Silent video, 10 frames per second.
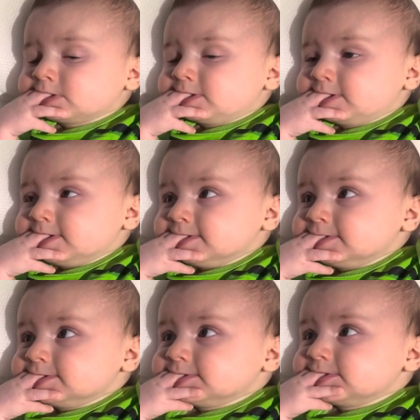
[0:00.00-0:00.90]
and
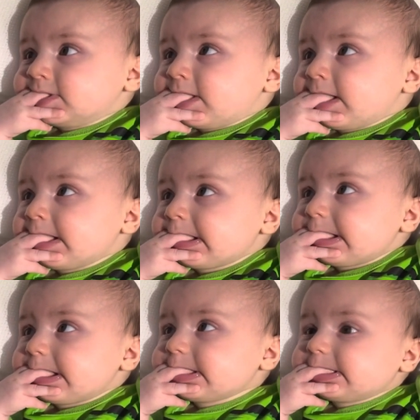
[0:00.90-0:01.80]
the
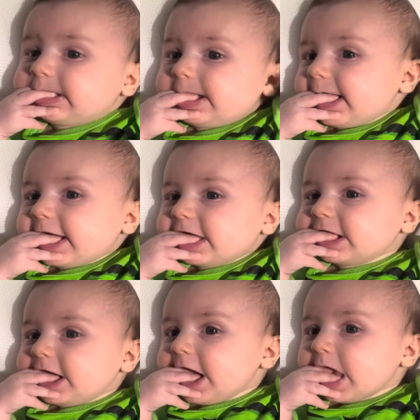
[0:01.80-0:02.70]

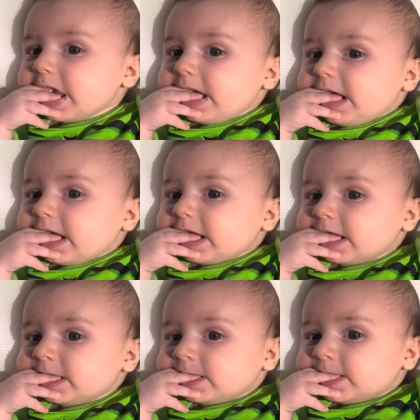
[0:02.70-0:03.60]
physiotherapy
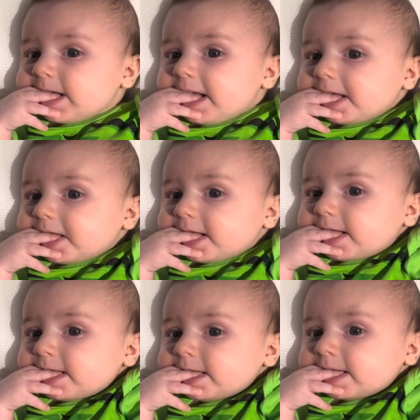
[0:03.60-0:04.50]
indicated in your
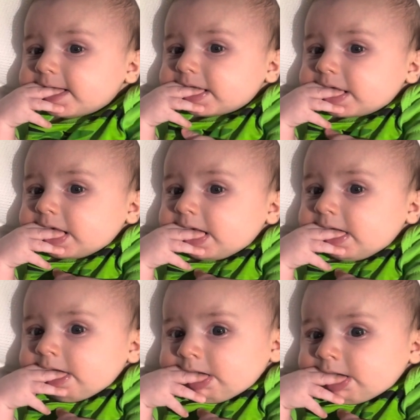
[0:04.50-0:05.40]
specific case,
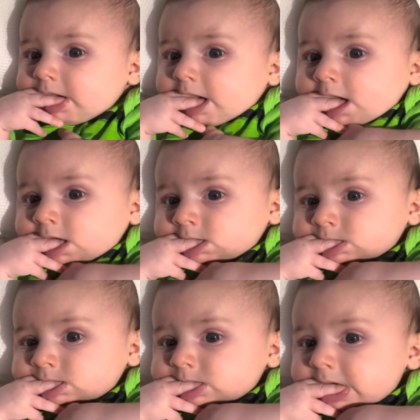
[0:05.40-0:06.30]
and the
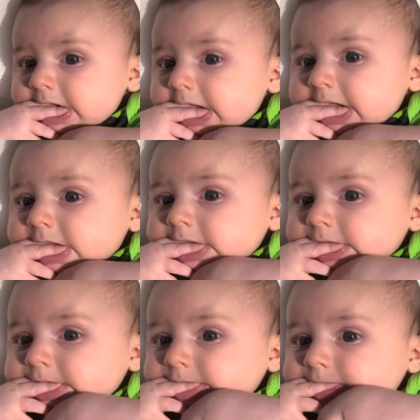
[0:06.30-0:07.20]
results may vary.
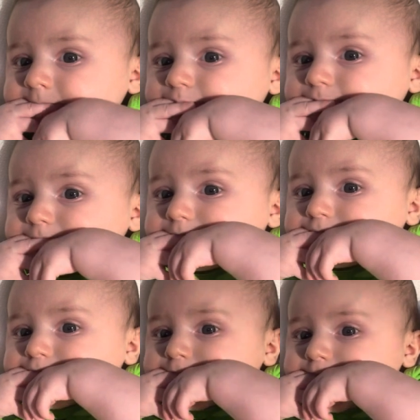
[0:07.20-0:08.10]

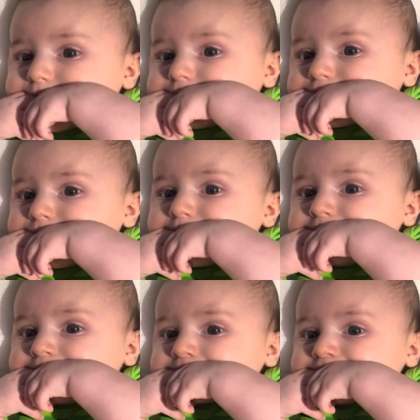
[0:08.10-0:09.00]
And then the
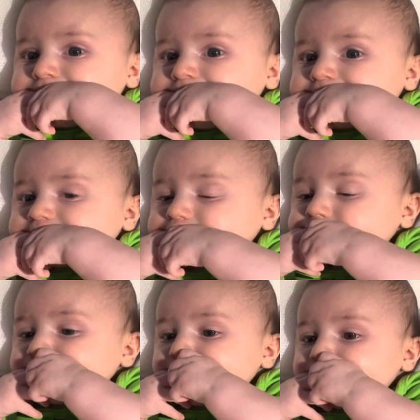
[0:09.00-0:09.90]
MIMOS pillow
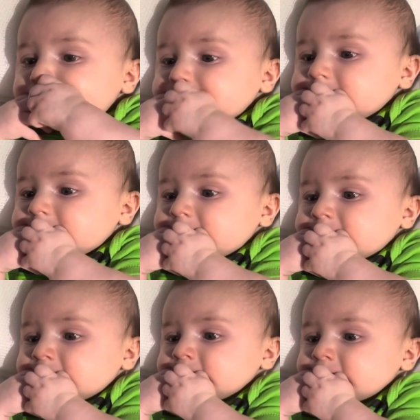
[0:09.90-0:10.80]
says how to
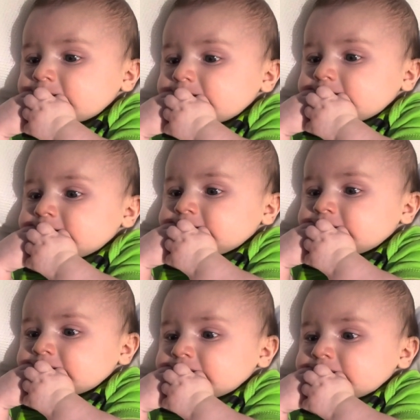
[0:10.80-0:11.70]
use the MIMOS
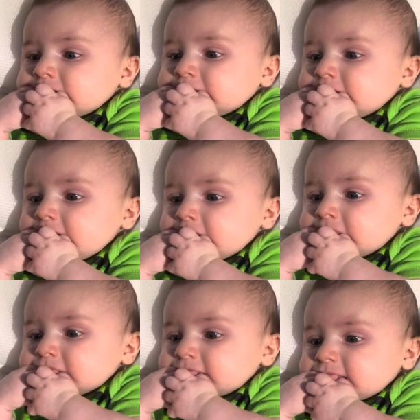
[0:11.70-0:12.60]
pillow.
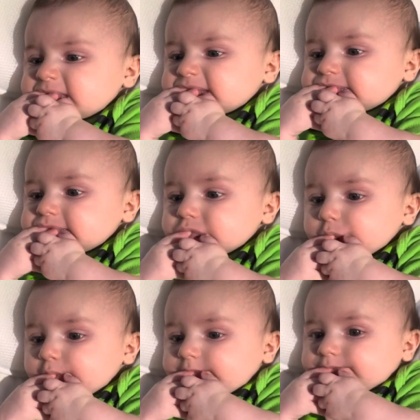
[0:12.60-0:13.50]
Ideal for
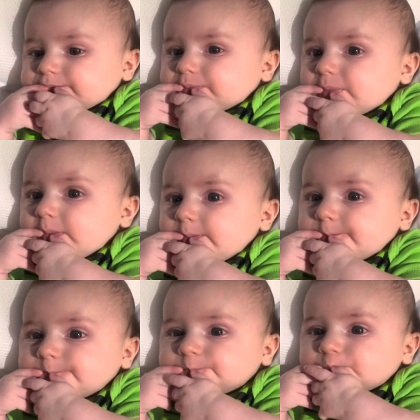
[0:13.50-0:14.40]
use in
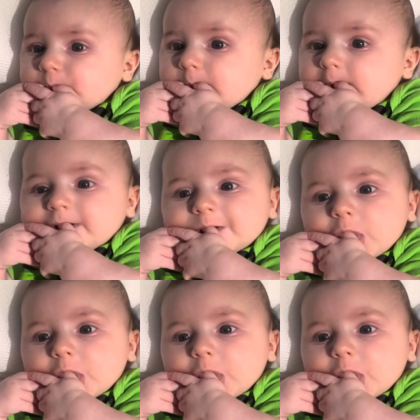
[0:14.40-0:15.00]
cots and